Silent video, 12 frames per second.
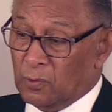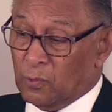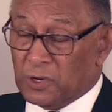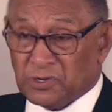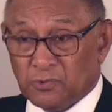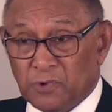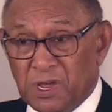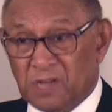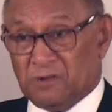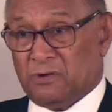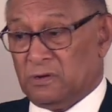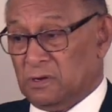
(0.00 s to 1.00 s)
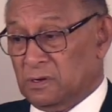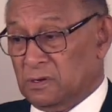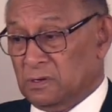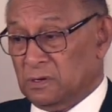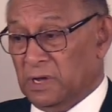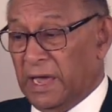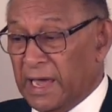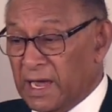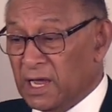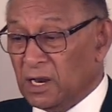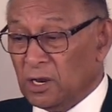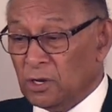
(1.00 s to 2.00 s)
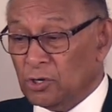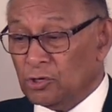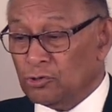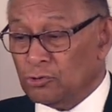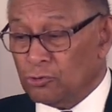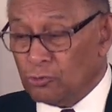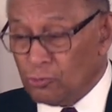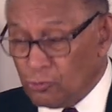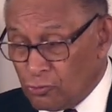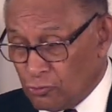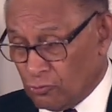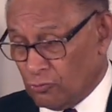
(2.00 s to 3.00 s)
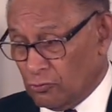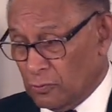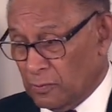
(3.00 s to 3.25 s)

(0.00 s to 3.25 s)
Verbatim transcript: was real and true.